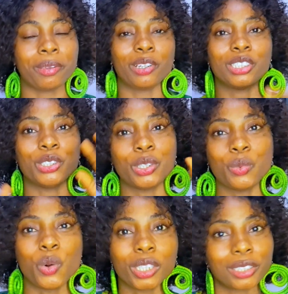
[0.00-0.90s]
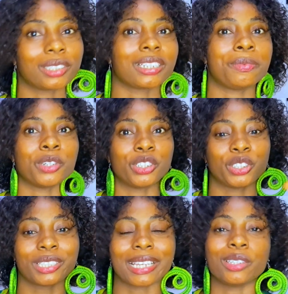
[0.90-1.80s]
Because you know the word subscription is
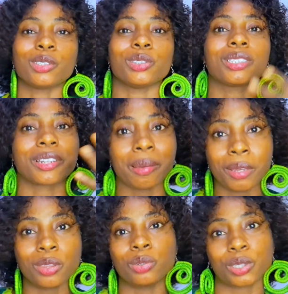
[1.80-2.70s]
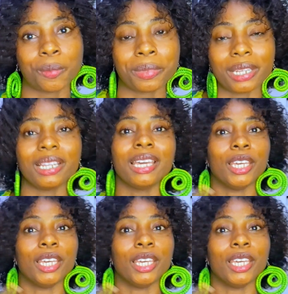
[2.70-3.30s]
just like you're subscribing to something.